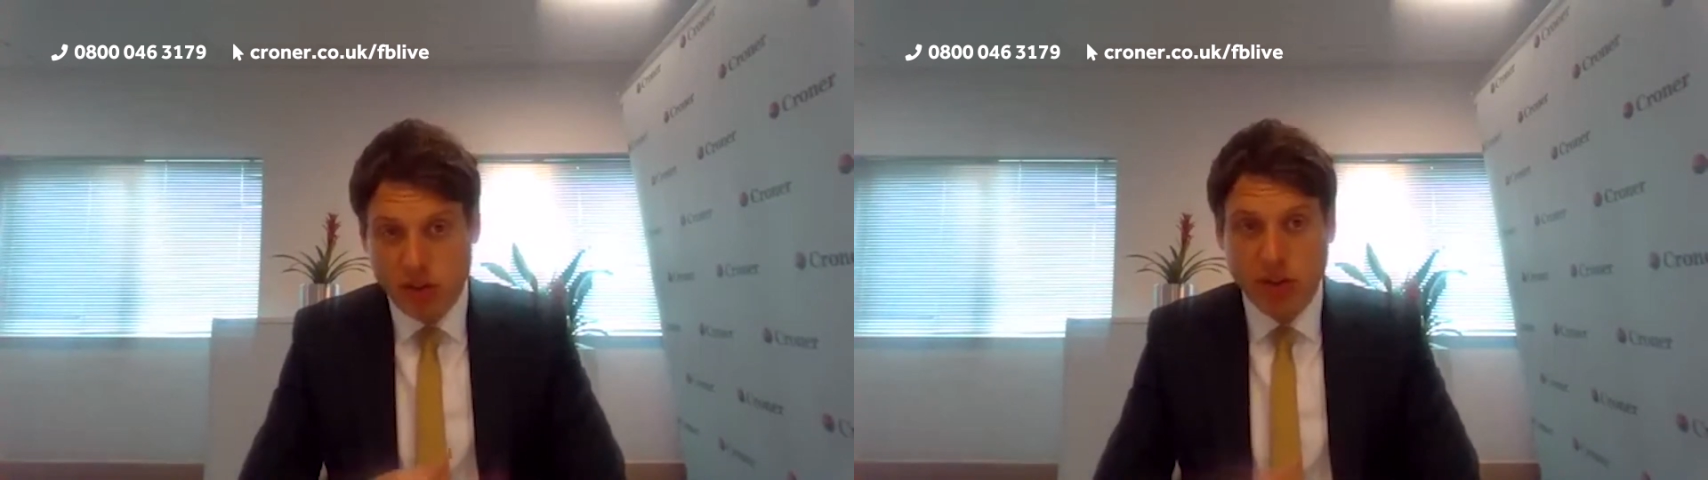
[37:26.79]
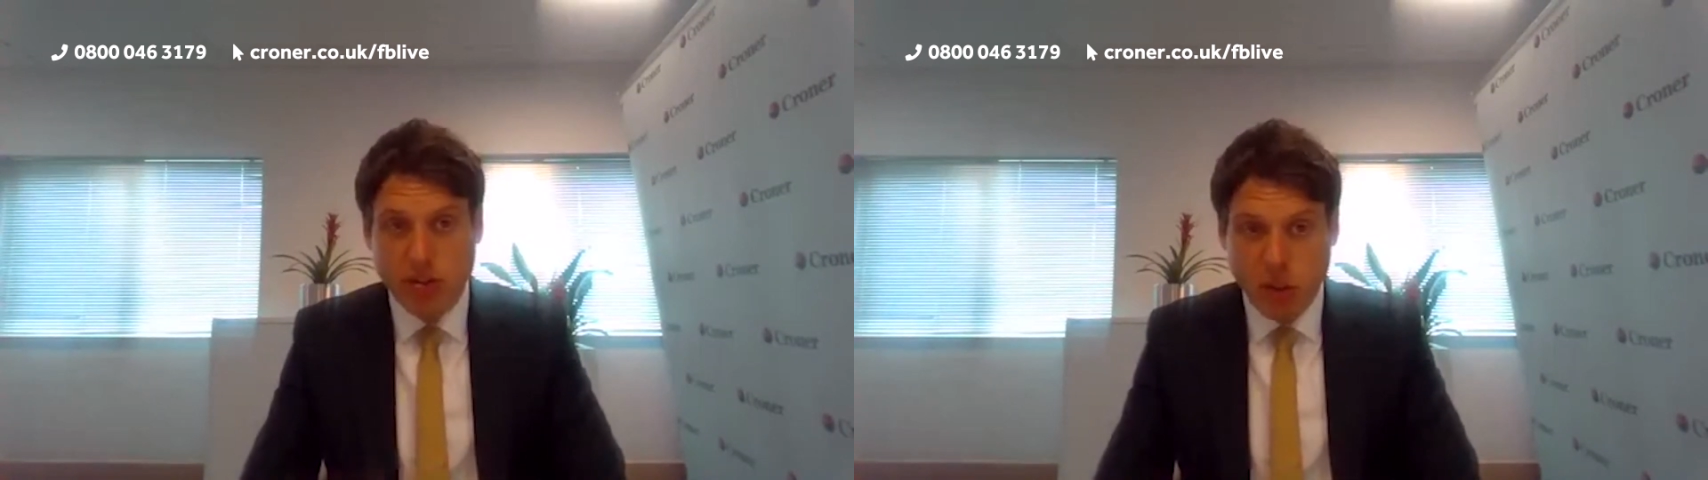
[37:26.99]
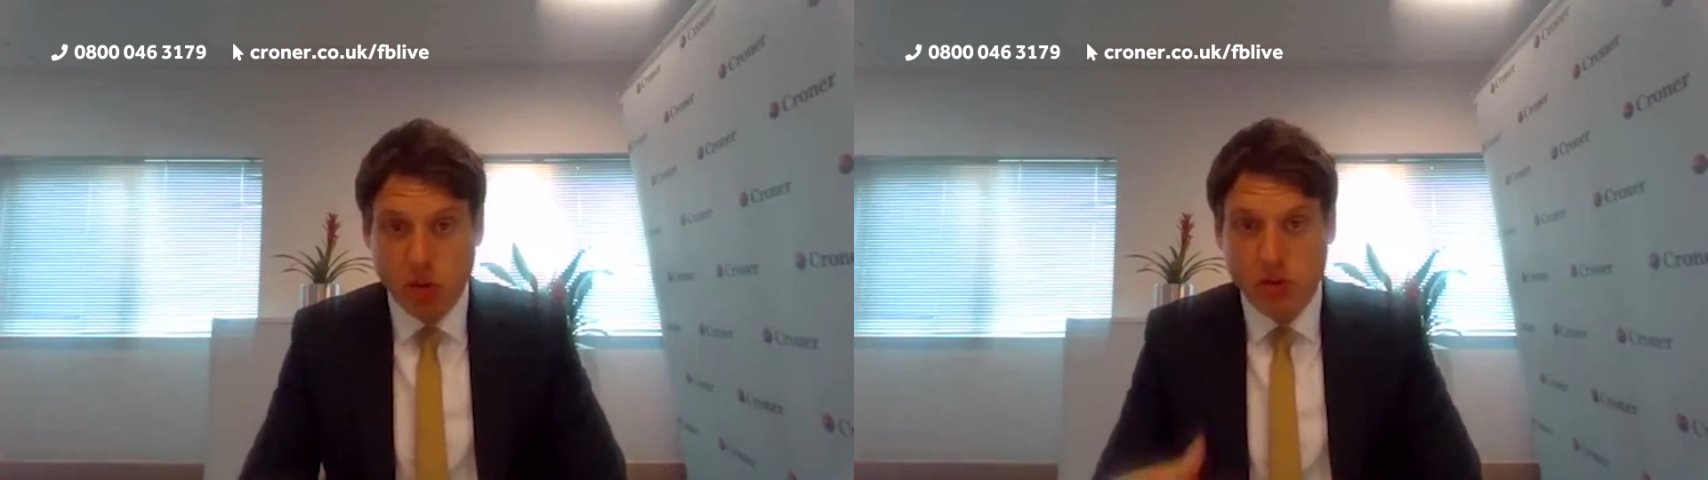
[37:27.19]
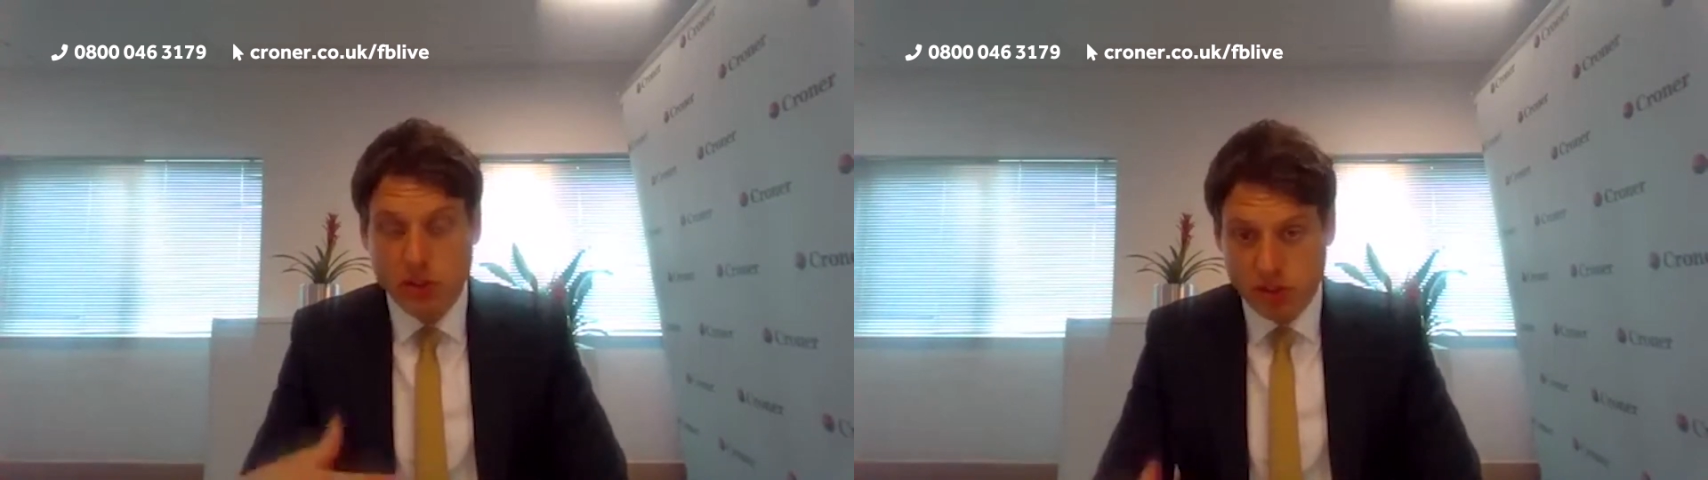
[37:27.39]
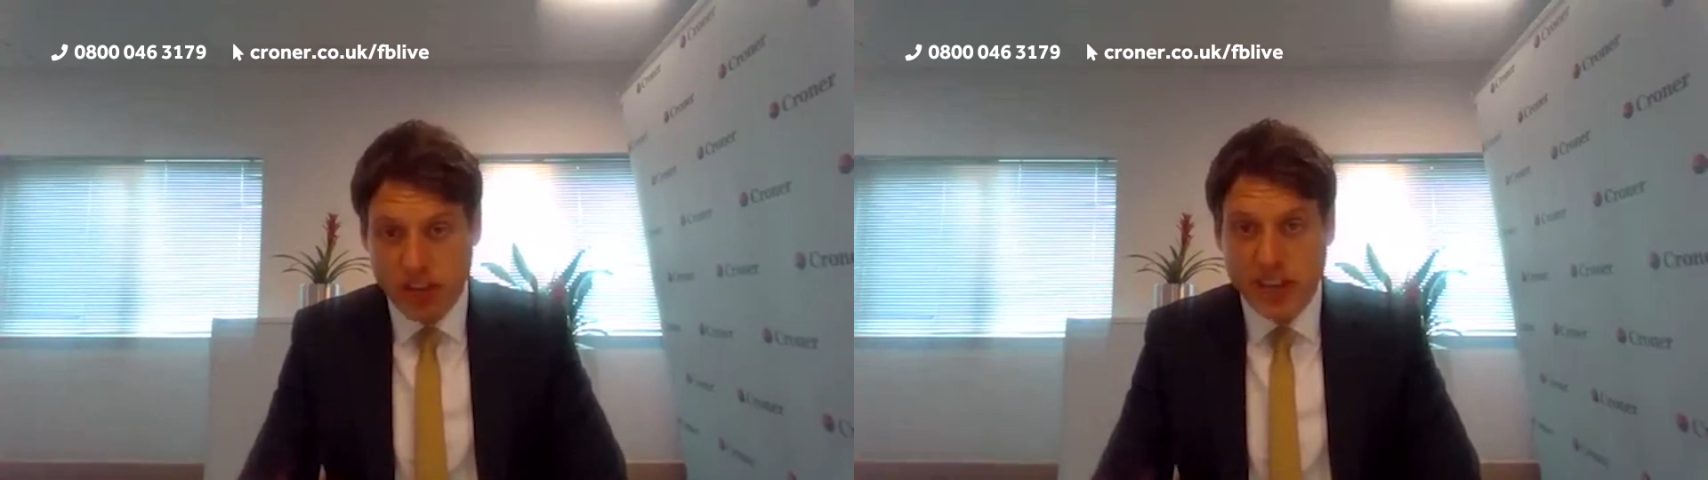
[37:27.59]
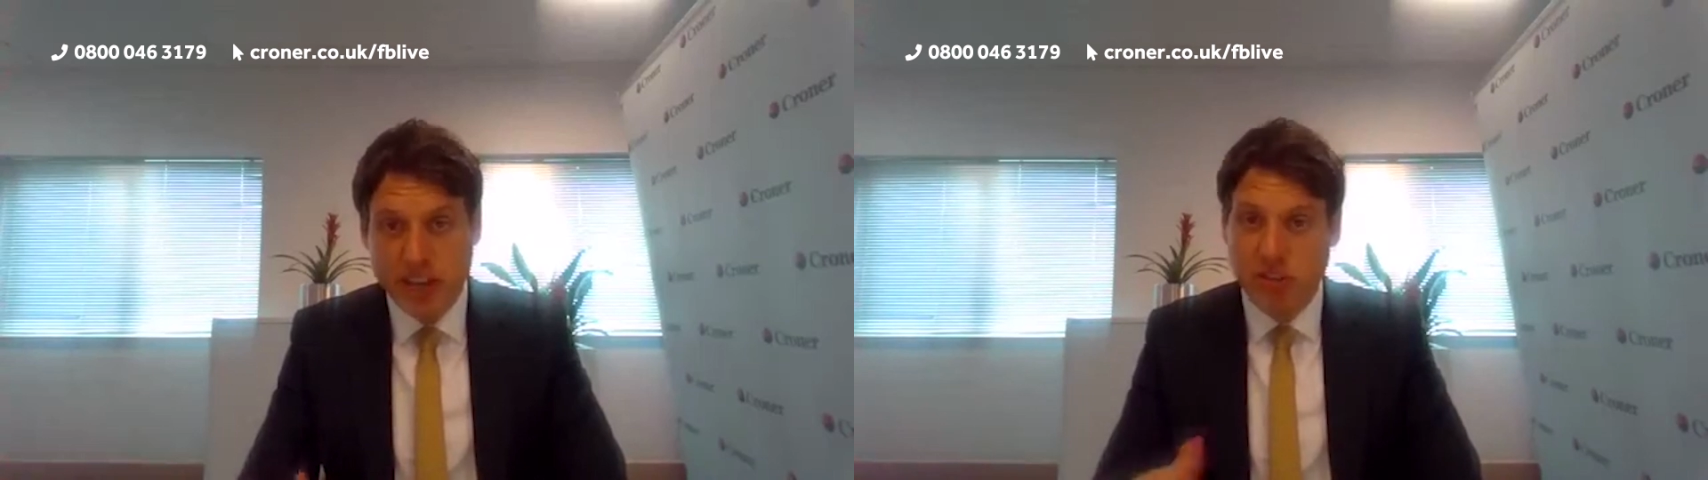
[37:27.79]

is evolved and changed.